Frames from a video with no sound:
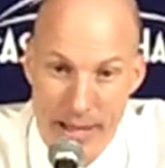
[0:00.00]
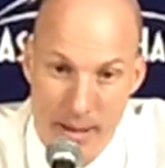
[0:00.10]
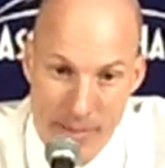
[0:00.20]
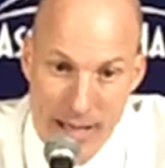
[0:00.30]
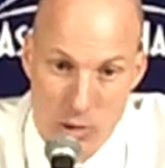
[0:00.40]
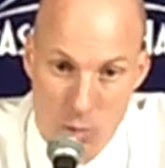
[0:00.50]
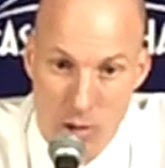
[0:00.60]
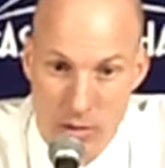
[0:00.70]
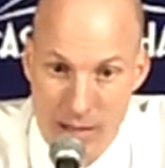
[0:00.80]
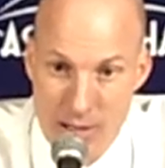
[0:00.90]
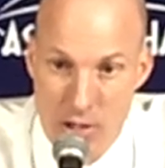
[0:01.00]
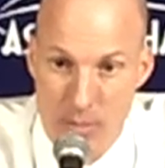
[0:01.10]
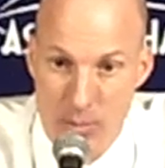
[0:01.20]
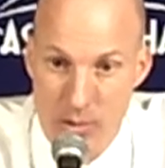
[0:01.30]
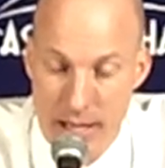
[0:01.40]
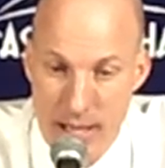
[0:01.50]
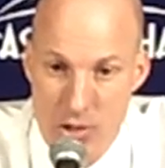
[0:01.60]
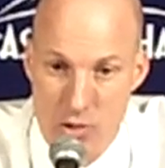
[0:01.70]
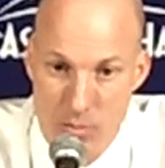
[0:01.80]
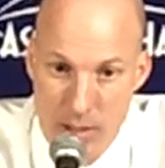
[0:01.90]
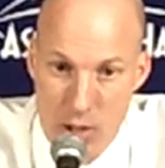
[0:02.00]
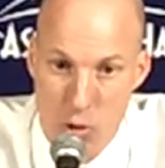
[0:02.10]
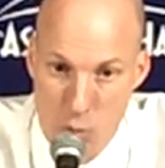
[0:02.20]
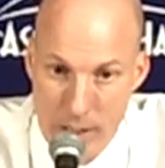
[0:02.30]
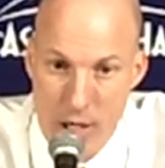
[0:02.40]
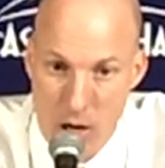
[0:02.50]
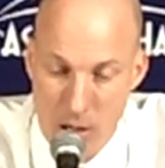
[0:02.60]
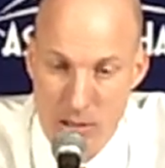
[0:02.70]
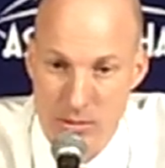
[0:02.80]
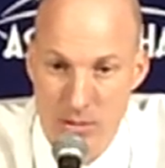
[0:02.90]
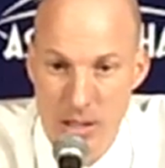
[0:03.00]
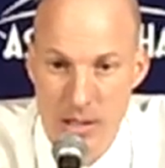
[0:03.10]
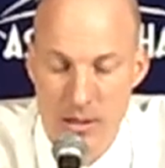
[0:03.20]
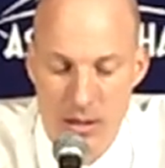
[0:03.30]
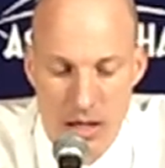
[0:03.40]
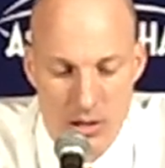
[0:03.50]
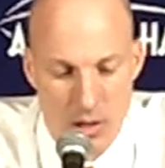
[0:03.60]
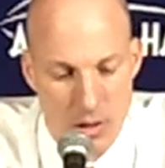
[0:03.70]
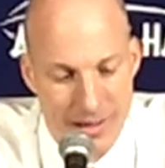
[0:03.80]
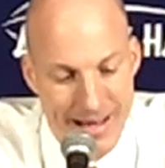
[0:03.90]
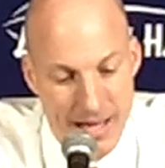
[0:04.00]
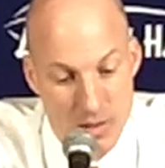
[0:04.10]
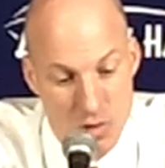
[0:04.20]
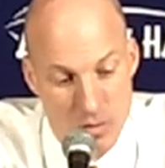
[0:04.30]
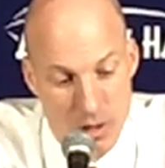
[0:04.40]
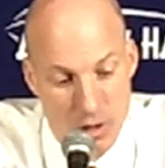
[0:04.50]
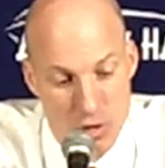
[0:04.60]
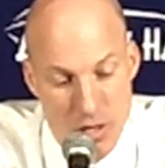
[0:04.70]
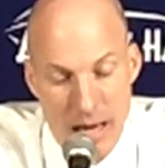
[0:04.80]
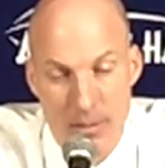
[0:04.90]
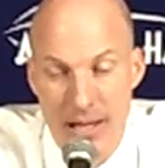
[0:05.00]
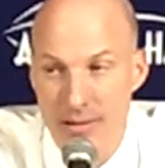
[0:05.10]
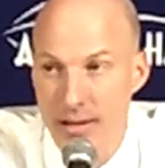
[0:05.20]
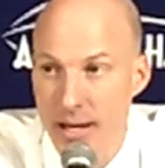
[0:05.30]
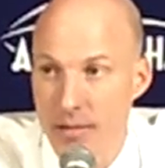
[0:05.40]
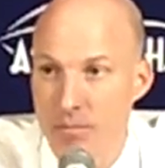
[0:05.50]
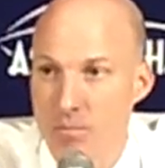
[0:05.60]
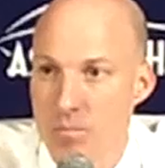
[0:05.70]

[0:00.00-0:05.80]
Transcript: And we got back to work the last couple of days to be who we are, and I thought our guys did a good job of that today.